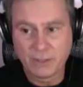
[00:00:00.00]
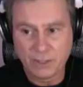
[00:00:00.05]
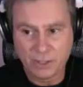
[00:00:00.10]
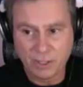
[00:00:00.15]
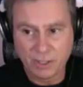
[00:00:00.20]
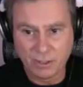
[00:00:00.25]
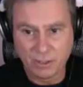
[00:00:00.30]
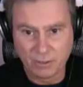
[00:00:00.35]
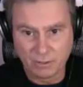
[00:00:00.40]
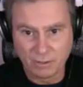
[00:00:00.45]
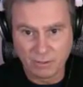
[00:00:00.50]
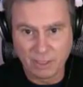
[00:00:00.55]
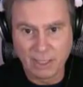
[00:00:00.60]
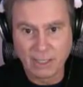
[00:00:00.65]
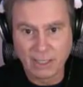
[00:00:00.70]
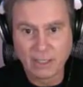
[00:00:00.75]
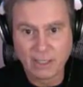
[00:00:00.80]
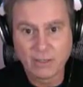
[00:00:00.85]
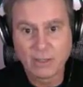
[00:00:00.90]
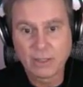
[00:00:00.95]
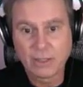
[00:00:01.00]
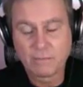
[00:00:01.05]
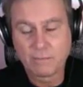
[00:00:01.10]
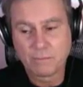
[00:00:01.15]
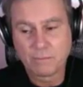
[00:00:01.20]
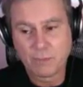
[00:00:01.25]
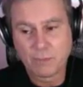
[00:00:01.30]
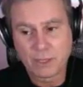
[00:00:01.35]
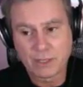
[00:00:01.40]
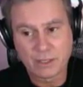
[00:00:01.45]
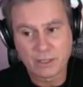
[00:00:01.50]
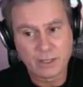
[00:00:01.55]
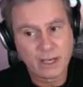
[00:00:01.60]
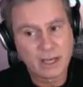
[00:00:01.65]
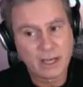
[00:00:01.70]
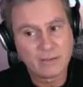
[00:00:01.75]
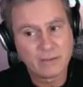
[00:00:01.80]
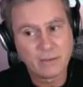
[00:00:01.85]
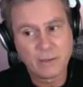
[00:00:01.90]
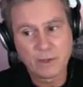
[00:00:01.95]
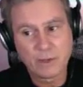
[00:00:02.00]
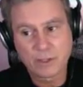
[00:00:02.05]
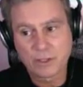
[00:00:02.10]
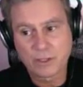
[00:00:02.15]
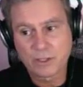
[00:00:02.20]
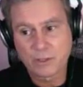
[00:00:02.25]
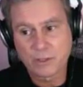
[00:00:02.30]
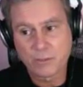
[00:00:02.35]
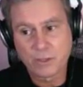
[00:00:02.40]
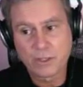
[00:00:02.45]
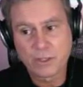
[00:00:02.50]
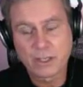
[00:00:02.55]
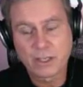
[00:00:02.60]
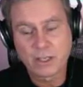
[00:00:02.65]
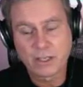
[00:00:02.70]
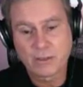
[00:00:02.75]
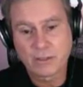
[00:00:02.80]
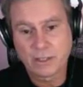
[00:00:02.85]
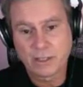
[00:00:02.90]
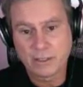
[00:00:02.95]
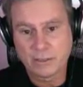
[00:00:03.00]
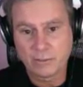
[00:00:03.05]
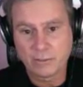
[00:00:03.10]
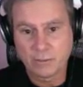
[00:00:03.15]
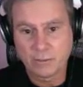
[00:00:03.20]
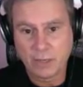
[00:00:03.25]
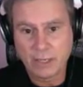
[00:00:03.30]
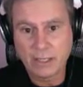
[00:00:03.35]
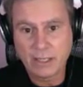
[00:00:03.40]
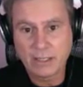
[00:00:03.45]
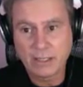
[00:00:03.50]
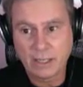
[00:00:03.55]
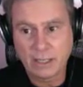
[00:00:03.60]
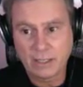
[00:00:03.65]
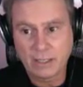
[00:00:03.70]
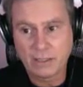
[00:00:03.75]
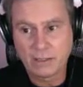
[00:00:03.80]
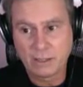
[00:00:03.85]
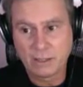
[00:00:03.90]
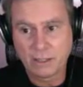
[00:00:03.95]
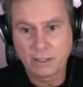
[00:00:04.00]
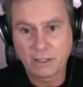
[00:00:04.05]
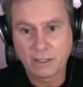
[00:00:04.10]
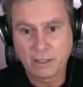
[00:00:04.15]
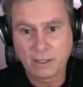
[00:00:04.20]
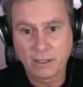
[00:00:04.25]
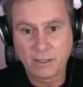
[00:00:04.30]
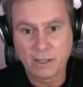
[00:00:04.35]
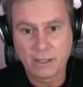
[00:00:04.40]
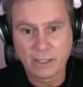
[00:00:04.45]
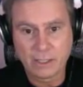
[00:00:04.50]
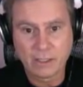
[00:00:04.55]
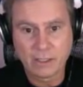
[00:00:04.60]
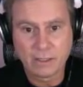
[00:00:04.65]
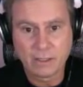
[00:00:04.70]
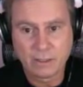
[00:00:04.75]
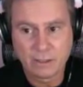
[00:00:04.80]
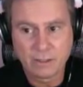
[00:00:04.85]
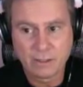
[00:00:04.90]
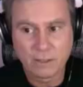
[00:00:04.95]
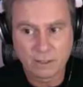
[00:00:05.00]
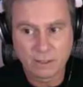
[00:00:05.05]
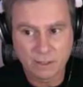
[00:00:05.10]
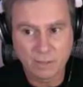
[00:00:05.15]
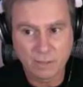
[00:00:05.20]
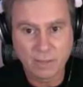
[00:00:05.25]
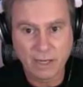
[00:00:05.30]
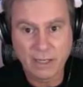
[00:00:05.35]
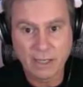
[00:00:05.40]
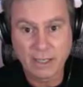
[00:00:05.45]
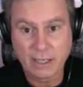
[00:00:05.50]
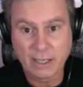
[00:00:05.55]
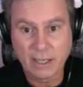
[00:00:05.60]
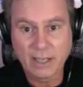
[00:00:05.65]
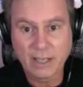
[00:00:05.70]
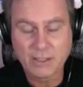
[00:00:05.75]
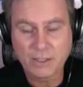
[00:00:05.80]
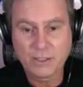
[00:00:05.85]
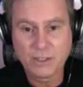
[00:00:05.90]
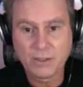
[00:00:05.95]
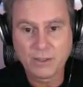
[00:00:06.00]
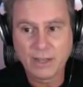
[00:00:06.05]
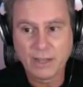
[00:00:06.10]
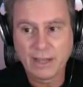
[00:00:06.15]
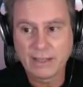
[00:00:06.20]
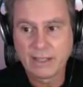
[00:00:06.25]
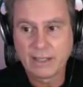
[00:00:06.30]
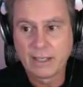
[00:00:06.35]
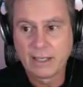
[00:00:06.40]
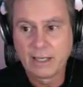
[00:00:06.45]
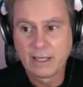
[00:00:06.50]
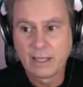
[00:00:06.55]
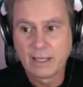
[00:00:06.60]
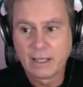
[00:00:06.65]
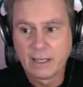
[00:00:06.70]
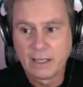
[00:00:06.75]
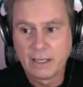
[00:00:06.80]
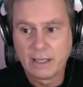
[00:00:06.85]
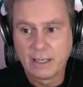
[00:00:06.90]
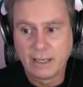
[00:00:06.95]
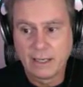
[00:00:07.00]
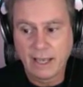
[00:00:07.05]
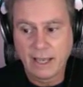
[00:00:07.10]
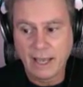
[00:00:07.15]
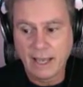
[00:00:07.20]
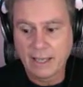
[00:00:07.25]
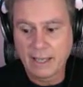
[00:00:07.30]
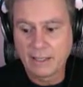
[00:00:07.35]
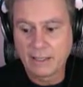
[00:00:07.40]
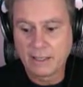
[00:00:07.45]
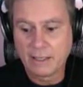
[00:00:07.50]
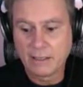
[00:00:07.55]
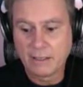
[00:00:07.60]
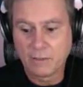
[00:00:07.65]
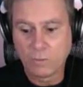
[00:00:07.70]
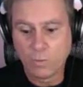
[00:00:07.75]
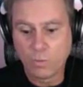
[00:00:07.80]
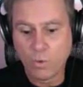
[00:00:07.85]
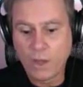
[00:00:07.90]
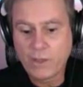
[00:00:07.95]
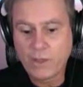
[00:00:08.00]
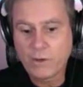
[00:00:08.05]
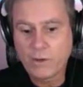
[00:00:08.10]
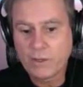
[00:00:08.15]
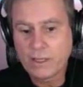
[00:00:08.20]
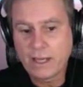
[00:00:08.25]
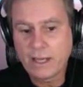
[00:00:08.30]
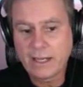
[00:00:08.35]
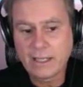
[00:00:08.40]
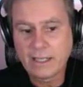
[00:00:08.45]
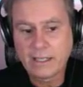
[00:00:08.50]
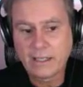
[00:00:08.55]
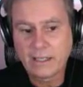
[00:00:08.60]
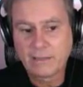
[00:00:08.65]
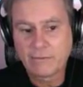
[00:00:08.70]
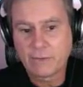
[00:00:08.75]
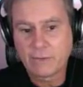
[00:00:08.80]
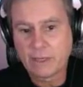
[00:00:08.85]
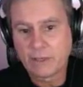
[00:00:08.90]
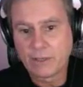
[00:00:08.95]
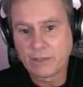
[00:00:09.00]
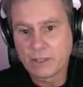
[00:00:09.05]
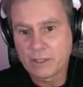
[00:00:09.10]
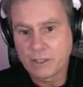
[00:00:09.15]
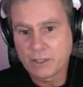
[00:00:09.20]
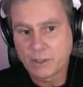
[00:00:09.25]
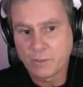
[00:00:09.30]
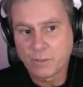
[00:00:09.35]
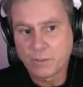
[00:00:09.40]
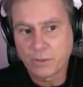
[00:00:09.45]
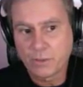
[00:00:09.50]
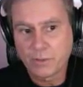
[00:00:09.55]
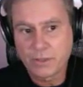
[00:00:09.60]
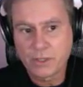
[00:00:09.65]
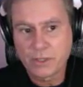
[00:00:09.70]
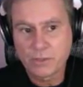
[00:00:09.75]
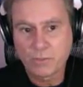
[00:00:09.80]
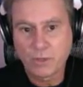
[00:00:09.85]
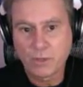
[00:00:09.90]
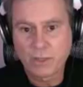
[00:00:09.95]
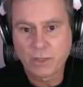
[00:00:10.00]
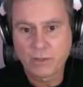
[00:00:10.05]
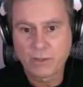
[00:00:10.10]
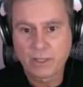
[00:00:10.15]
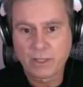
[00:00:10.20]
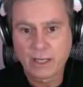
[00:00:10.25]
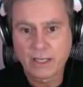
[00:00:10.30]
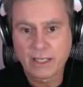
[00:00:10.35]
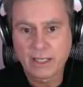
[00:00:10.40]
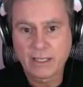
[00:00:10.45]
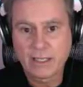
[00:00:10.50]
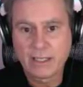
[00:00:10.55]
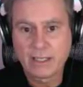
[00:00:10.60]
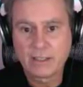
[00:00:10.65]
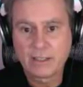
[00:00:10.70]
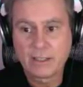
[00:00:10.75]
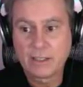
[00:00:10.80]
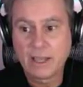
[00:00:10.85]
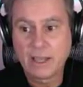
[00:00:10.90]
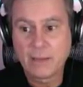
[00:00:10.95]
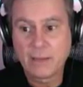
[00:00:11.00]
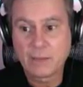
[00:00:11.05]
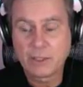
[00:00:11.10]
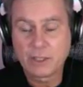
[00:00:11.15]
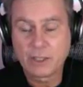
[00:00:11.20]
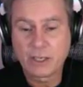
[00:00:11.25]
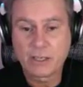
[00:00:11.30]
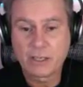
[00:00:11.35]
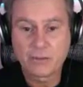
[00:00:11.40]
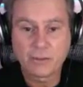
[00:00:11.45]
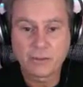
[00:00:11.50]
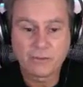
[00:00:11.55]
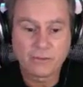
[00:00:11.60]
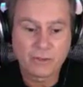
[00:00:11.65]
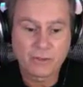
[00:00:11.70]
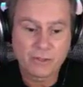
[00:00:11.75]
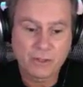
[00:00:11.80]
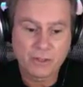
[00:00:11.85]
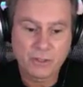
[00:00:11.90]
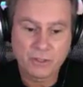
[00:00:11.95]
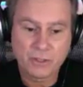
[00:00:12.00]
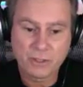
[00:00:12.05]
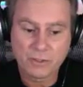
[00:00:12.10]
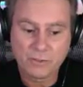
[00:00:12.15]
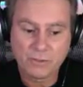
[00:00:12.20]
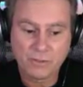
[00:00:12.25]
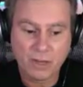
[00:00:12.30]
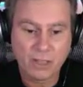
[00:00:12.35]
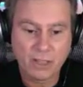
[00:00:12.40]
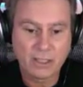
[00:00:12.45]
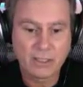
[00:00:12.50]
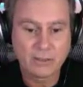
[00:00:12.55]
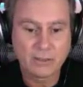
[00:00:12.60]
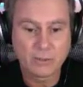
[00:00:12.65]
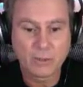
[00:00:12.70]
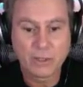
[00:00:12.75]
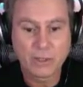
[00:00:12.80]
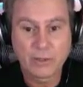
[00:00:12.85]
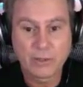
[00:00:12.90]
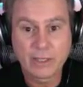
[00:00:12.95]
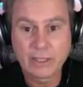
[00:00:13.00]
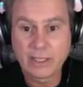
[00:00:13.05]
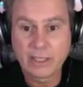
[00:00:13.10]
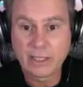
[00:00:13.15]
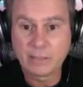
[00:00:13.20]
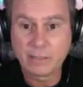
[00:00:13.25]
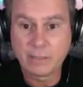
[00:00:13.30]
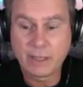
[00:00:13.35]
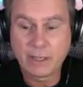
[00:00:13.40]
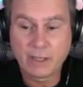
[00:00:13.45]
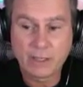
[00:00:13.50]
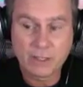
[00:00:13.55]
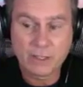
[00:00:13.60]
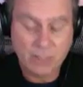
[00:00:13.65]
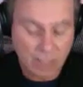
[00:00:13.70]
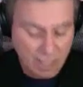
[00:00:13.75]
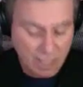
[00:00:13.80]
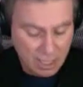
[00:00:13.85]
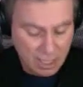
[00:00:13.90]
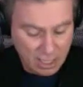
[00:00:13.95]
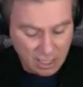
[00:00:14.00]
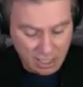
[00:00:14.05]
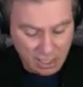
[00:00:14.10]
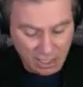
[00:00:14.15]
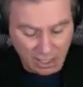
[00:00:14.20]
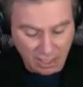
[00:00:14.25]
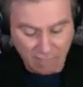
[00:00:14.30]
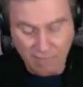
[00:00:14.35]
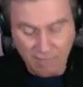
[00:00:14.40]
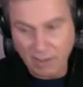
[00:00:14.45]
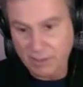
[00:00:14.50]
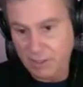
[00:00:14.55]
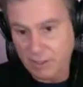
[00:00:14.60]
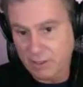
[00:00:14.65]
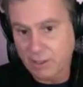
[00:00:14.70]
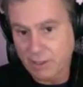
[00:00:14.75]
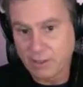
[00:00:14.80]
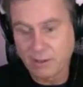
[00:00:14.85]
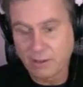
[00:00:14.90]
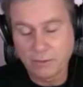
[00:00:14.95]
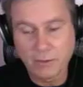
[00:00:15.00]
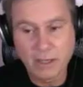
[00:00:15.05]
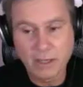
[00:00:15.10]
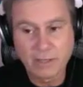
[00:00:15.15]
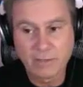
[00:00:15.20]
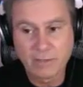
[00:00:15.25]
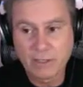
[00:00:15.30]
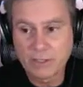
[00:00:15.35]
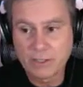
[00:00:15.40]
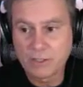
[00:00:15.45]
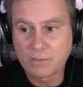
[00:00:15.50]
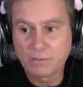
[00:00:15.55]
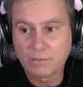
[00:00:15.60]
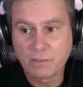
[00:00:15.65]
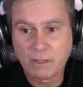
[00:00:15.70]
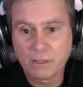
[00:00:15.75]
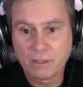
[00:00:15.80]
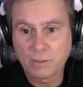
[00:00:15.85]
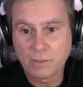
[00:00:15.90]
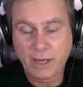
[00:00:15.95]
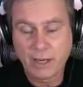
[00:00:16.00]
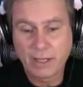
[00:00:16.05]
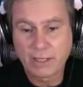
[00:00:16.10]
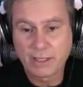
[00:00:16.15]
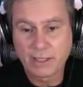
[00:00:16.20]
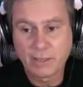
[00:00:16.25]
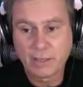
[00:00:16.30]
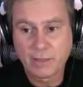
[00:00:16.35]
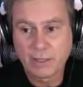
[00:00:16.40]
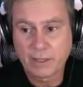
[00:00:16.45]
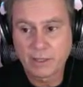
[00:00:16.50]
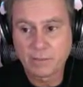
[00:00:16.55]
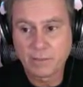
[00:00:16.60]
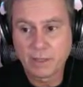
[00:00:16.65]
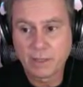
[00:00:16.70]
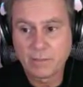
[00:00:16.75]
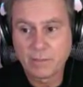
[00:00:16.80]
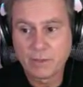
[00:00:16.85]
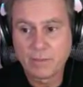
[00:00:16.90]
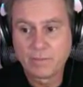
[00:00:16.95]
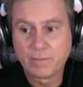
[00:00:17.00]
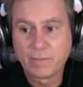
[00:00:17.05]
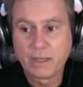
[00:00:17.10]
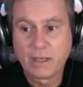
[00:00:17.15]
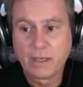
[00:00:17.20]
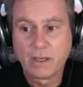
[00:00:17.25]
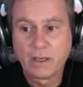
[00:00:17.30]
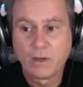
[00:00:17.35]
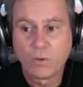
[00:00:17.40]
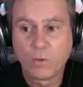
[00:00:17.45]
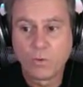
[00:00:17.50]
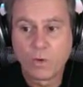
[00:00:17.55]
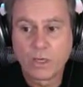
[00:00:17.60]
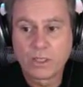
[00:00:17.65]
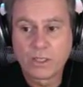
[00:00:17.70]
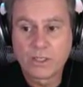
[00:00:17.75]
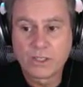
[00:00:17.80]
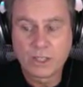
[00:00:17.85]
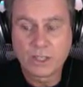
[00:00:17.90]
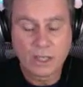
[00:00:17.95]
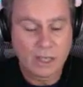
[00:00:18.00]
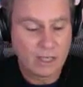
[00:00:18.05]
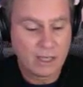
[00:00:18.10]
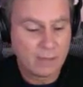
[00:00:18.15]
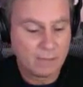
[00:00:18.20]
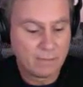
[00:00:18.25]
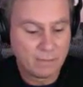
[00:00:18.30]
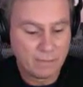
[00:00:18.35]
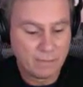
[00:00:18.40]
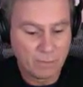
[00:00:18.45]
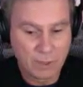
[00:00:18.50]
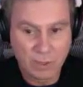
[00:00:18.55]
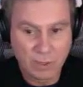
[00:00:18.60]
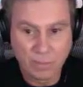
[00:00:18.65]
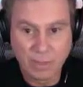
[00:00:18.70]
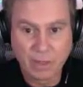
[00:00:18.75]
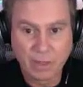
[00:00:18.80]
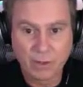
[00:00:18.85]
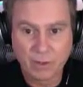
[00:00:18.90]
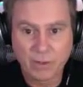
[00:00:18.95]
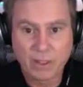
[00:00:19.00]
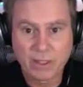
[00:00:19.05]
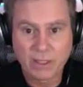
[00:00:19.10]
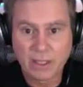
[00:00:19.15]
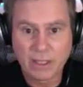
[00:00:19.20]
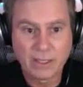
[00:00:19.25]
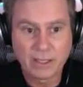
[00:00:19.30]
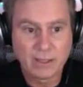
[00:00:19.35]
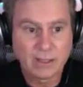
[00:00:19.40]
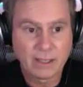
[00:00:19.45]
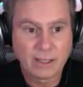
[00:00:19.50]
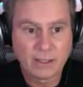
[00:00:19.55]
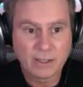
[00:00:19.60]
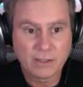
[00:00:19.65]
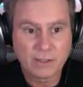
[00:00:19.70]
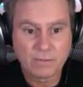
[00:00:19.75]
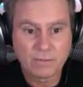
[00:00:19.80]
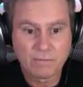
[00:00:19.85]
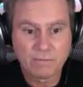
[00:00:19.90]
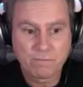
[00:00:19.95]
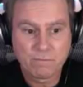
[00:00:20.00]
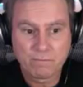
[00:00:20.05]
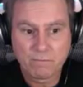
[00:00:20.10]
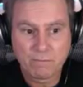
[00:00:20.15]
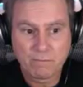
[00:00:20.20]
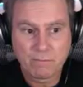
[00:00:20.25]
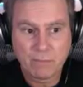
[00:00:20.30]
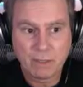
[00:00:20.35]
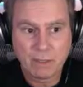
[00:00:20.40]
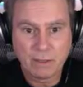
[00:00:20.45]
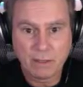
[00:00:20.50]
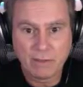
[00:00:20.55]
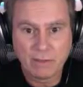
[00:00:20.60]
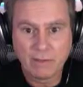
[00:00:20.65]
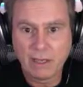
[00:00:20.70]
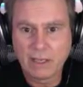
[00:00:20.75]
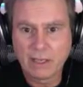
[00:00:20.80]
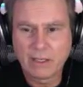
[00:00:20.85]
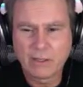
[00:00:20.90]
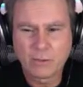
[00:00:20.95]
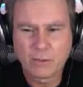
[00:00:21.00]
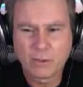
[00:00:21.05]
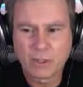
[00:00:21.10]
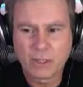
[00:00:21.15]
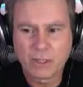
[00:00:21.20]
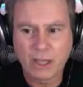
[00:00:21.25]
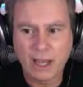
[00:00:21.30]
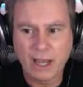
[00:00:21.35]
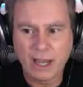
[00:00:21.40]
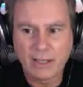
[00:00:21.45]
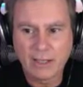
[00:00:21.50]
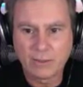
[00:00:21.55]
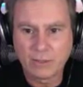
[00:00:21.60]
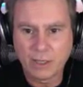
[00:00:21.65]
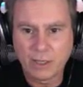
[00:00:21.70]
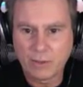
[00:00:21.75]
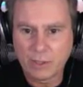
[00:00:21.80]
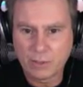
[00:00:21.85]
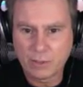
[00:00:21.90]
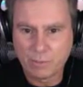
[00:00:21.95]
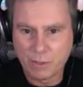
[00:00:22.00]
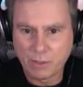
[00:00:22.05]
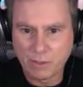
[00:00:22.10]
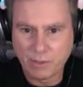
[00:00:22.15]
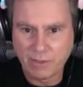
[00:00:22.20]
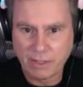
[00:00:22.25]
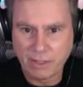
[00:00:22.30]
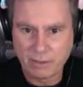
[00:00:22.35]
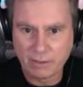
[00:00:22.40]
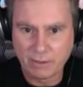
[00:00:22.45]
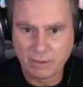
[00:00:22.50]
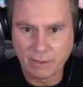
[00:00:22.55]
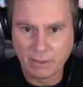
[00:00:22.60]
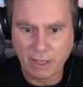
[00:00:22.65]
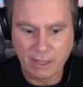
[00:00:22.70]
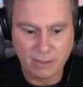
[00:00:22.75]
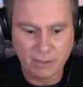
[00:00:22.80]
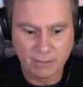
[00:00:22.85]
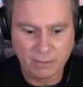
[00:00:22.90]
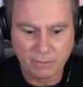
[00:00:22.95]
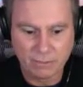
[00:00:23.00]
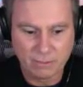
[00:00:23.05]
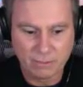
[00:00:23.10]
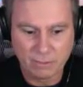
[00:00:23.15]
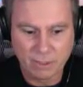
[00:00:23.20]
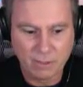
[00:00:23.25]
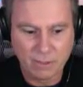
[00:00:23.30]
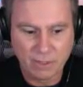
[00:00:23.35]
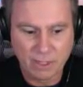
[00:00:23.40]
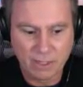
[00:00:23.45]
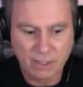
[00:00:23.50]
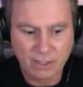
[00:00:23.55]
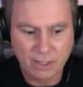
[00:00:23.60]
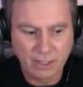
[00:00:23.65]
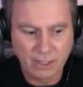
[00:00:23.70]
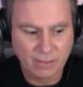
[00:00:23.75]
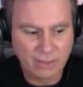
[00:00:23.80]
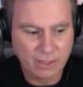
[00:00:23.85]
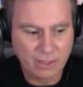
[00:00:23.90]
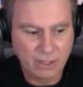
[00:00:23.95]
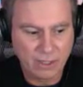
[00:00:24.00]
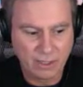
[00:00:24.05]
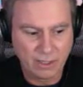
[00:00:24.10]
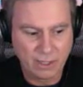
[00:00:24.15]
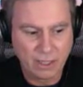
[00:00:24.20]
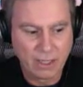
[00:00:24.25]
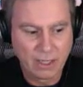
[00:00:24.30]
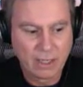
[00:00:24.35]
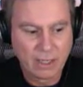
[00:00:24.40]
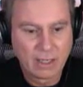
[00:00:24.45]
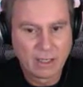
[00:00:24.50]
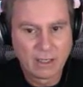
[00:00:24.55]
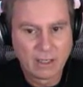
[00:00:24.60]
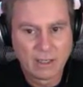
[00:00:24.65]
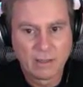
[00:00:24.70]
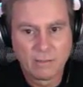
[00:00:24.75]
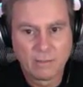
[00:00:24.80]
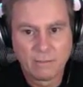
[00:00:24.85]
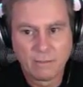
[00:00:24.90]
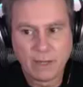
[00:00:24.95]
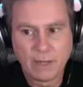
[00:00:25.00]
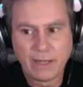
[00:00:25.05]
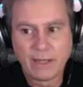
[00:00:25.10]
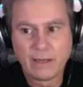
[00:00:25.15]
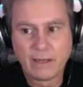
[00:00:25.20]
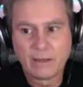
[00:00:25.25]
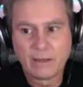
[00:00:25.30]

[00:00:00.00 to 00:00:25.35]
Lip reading: Snowden, and I know he brings a lot of emotions on one side or another, what he did took courage, took some kind of guts to do that. And whether or not he did it for egotistical purposes, whether or not he did it to damage the country first and this is fallout, or whether he did it because he felt that the threat of this spying on the American people was a bigger threat than anything else. In other words, I don't know his motive. I don't know the inside of his heart. But